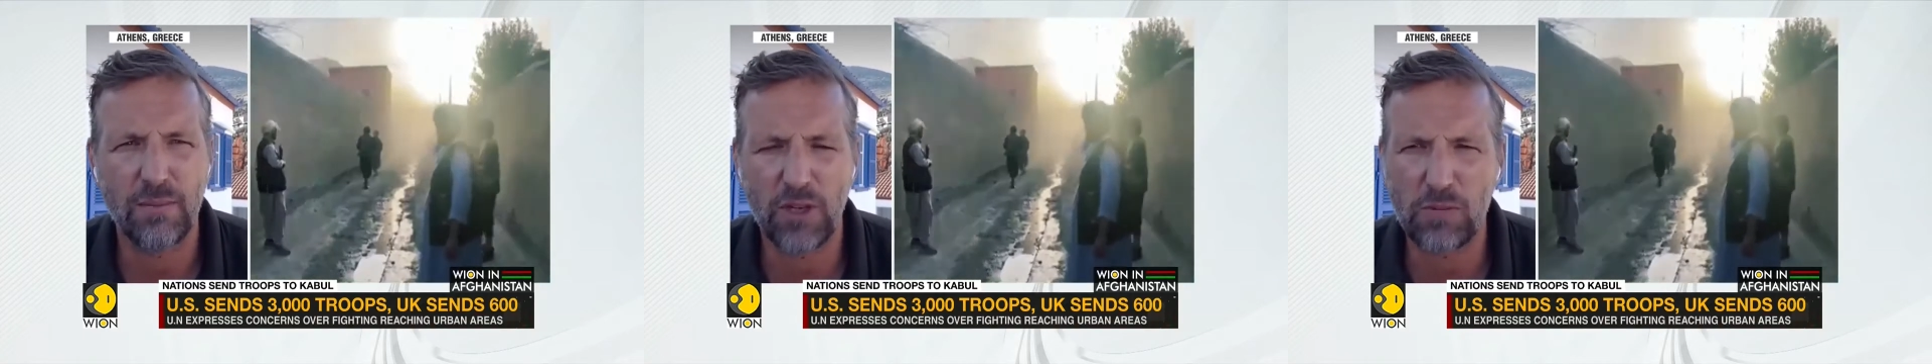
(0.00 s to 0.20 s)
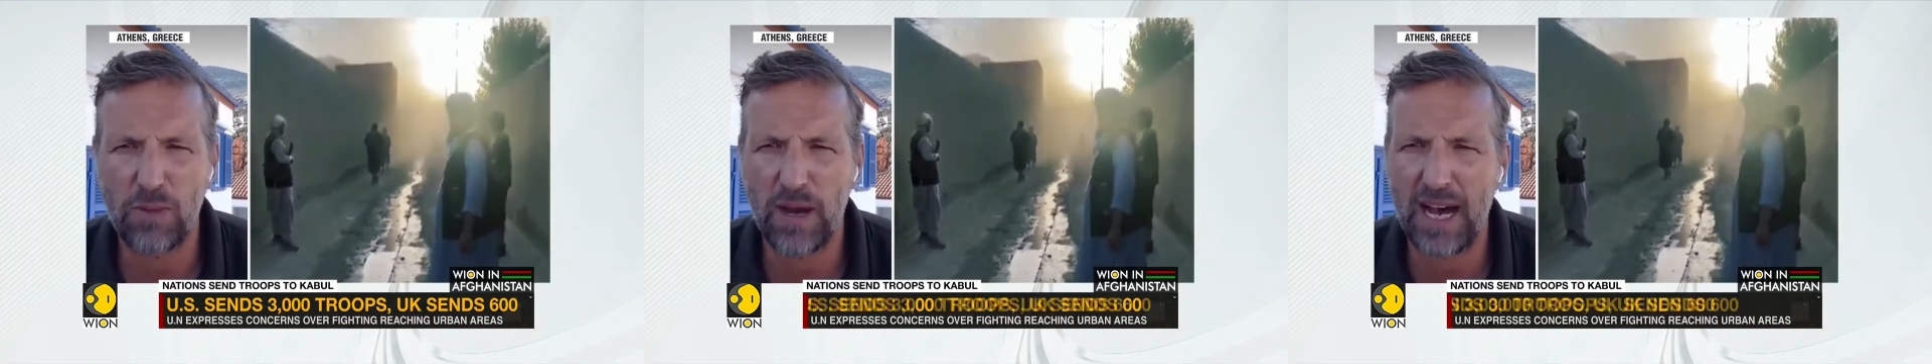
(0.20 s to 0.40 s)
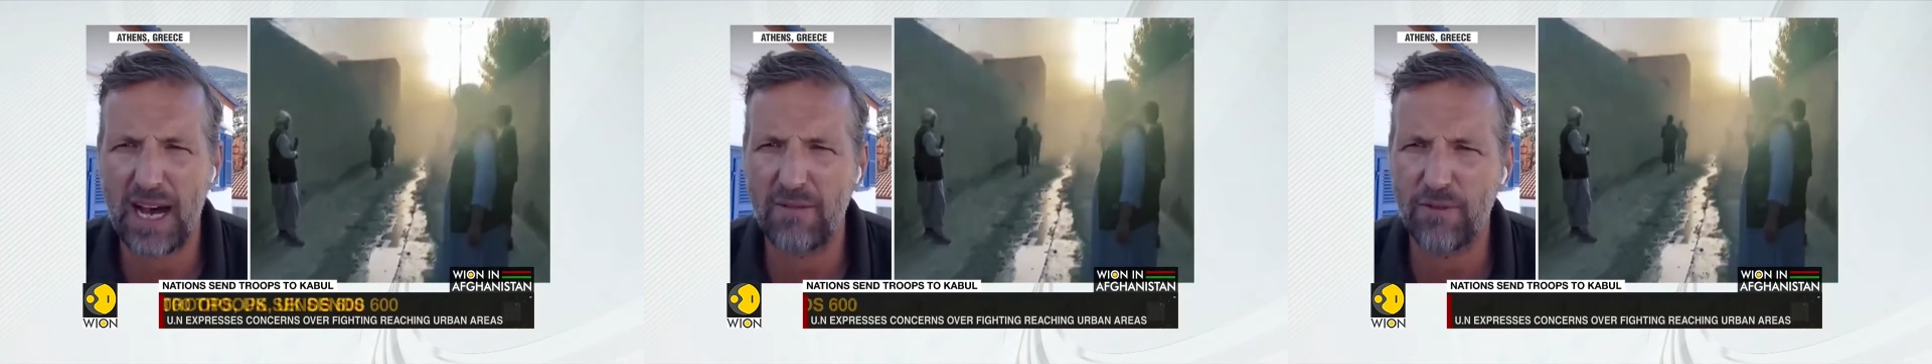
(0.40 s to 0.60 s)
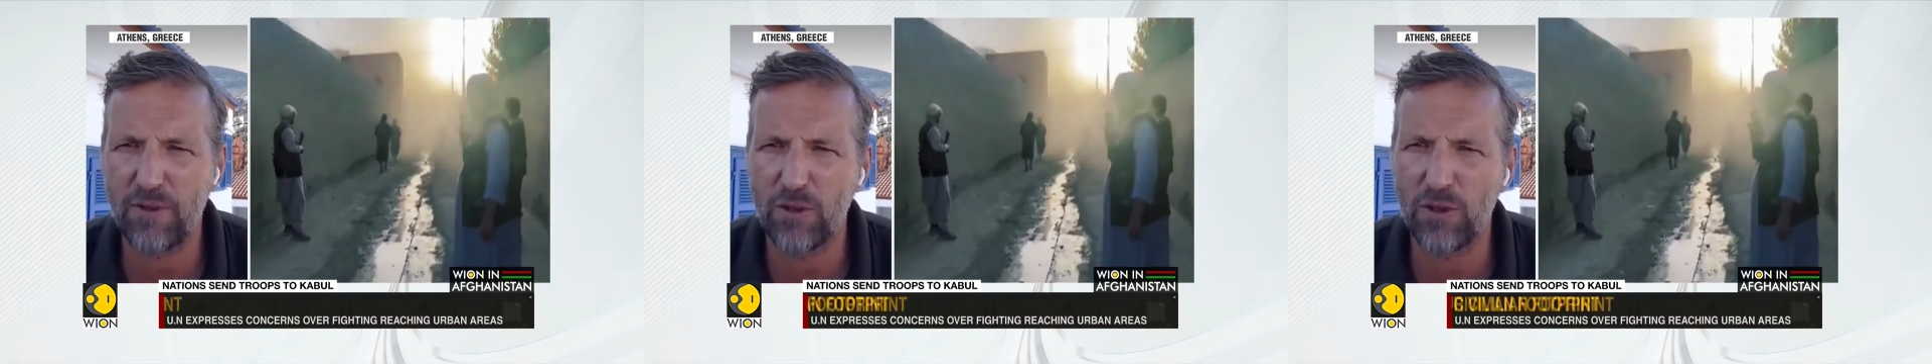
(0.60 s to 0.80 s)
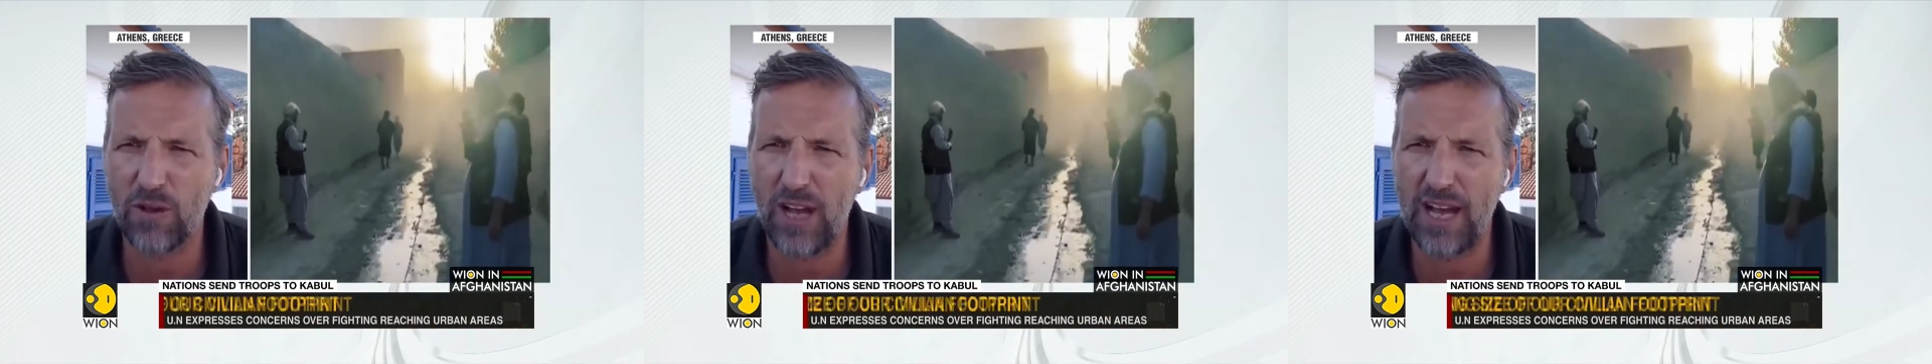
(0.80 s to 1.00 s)
the most
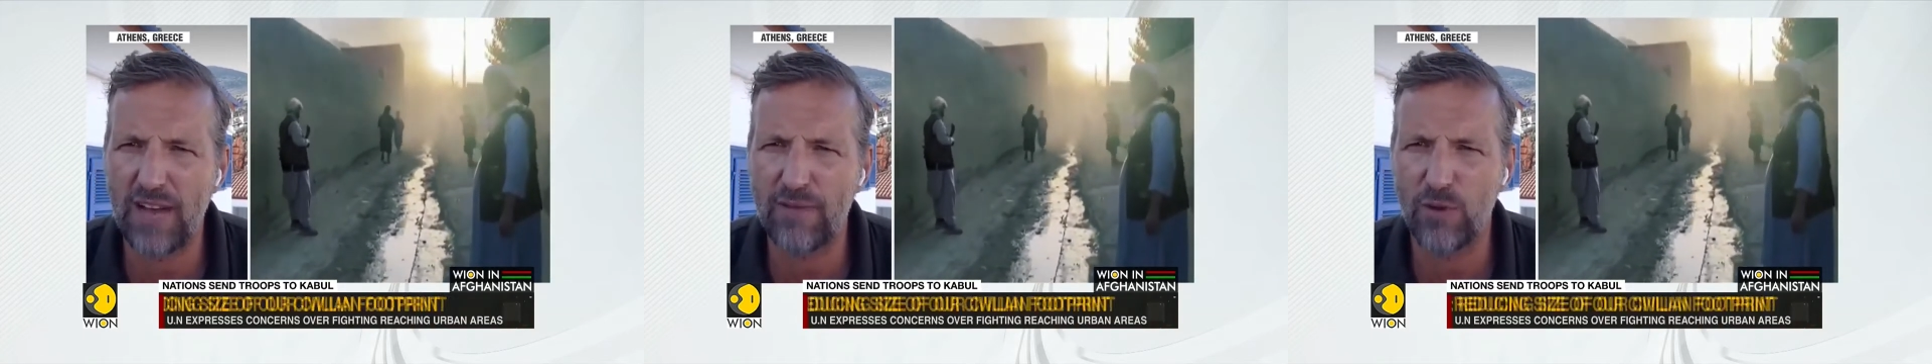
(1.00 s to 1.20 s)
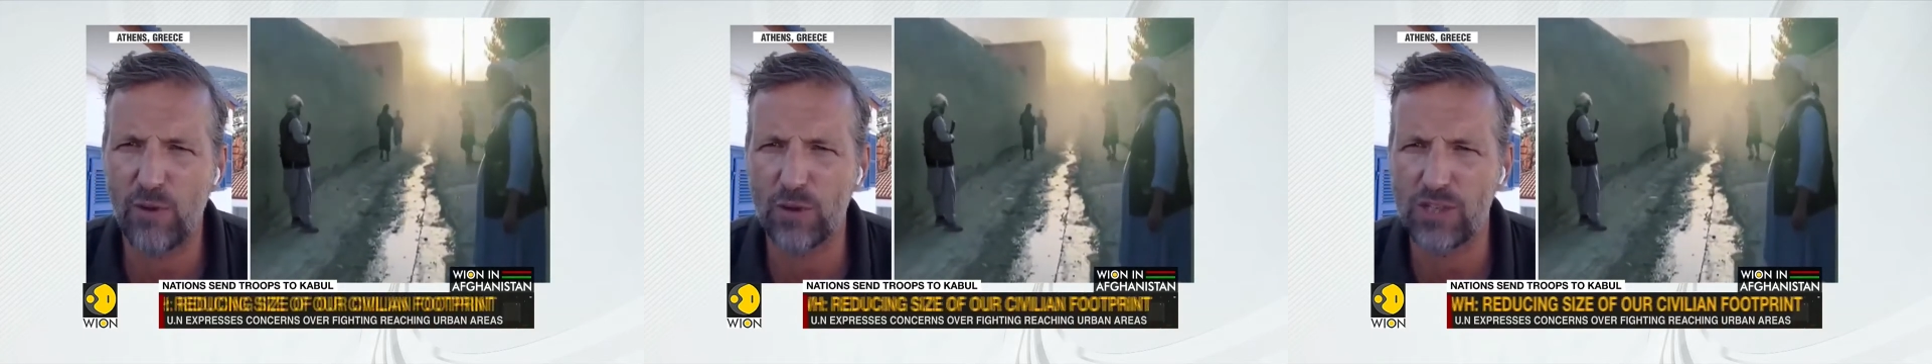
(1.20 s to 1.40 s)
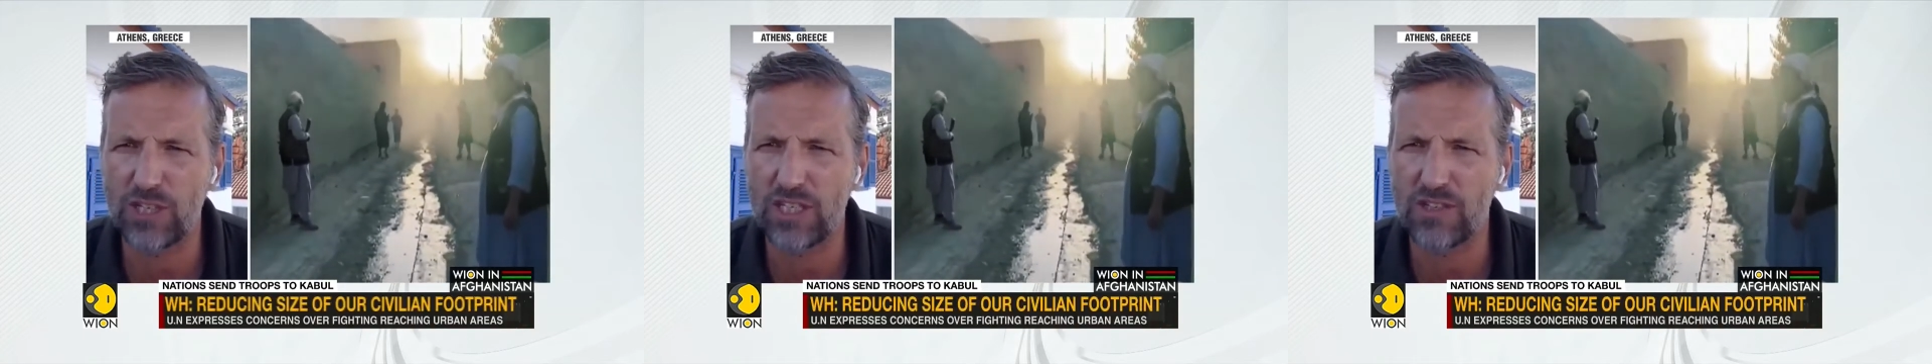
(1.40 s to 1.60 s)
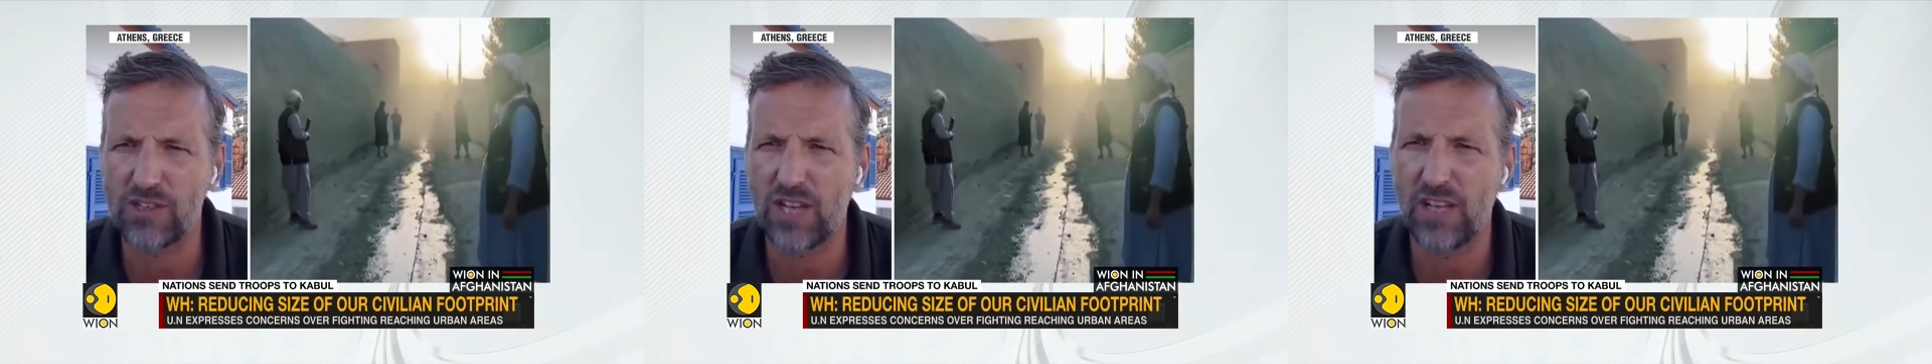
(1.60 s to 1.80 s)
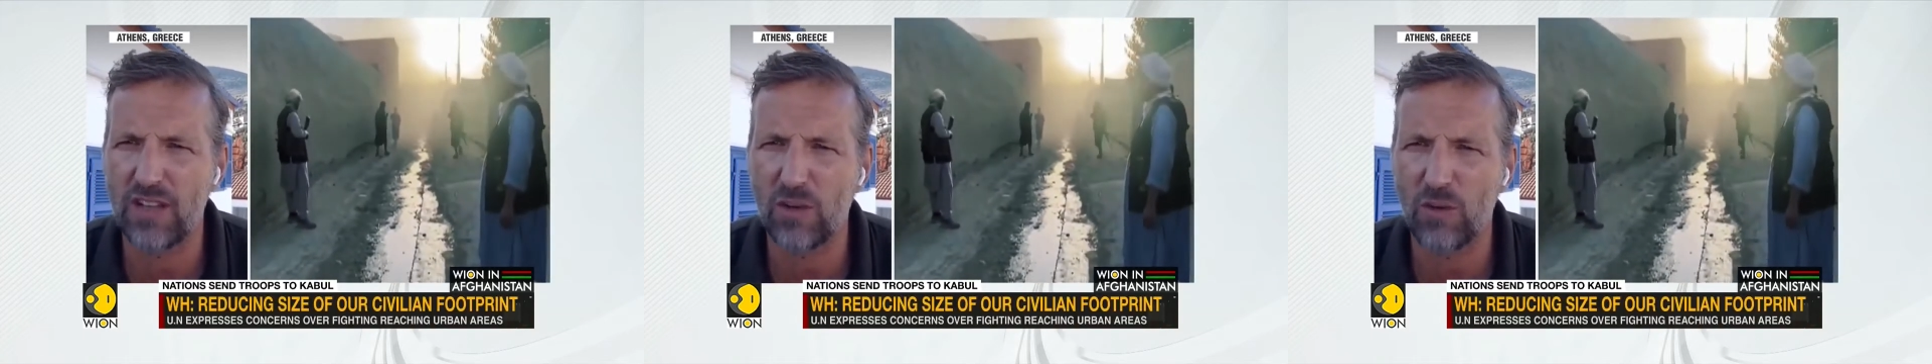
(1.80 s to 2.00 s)
powerful air
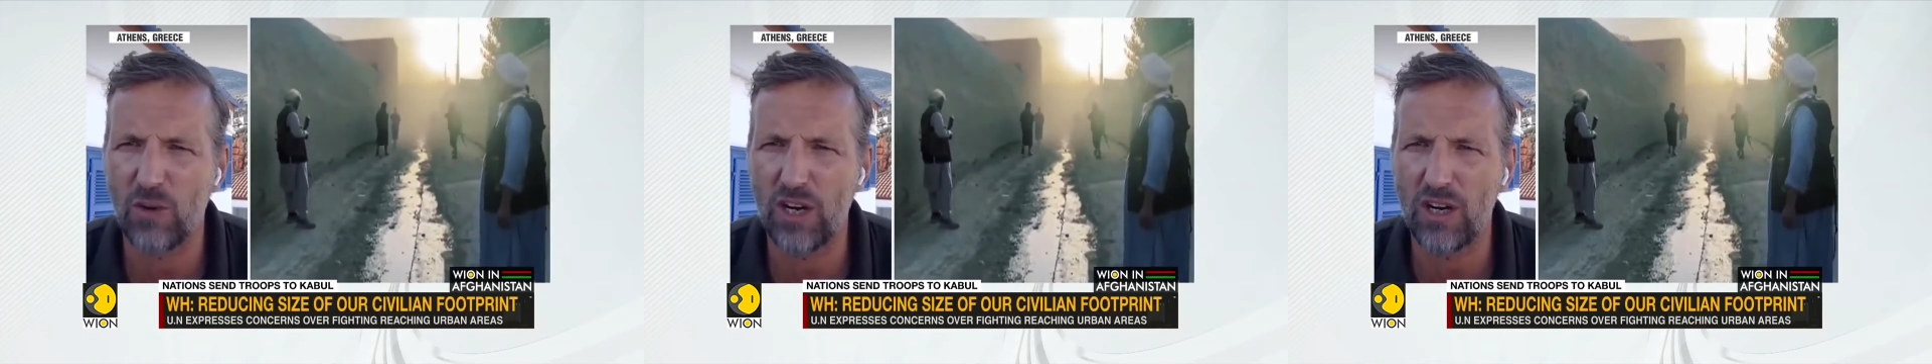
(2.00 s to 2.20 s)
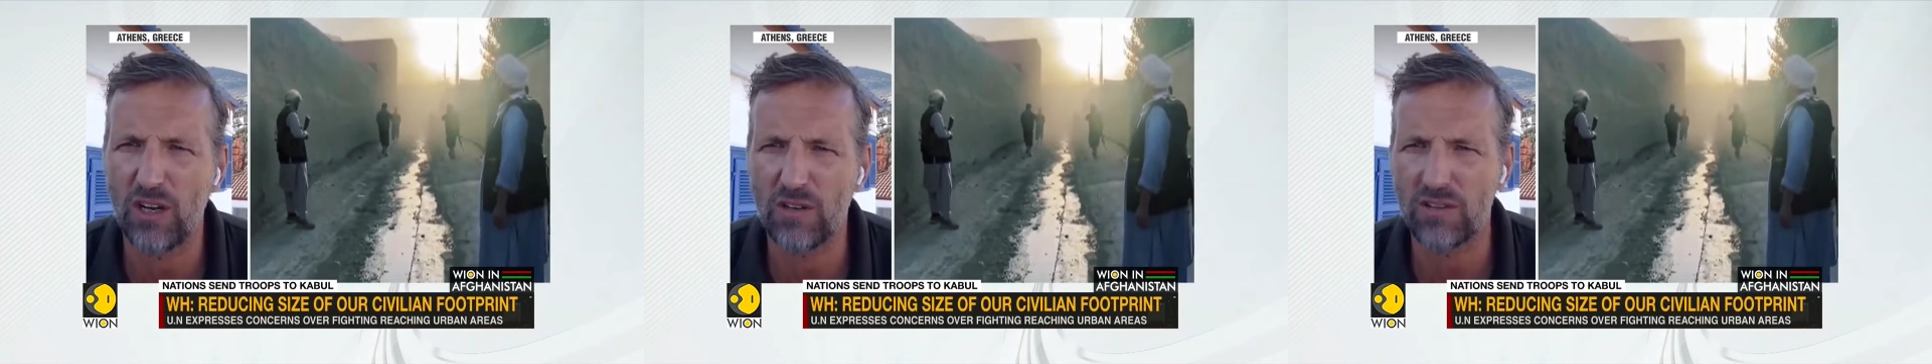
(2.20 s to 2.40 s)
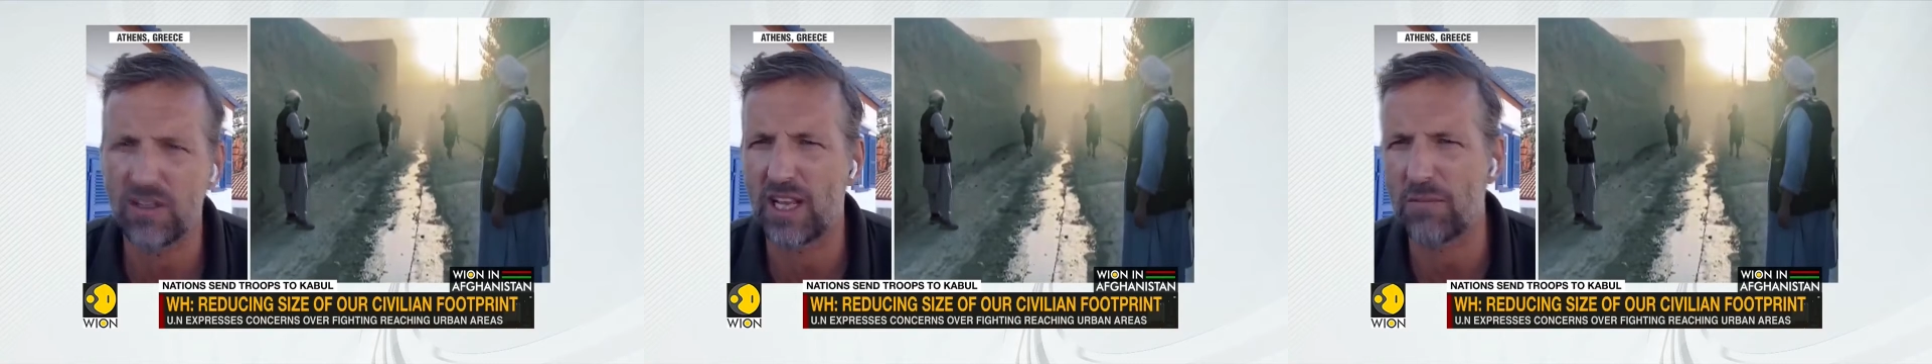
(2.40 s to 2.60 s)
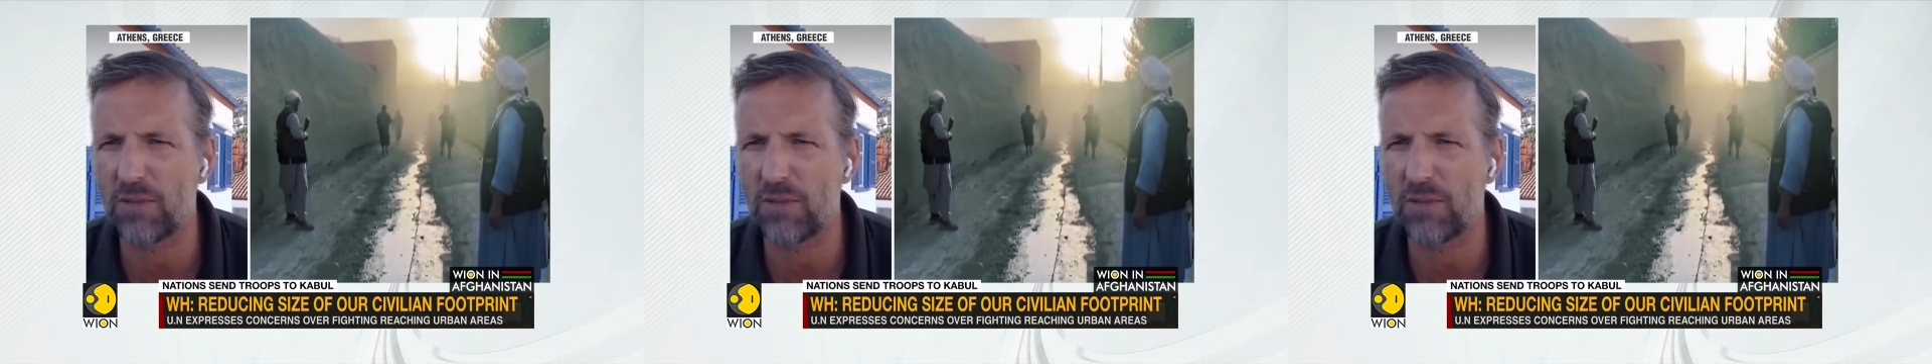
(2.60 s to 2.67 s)
forces in the world,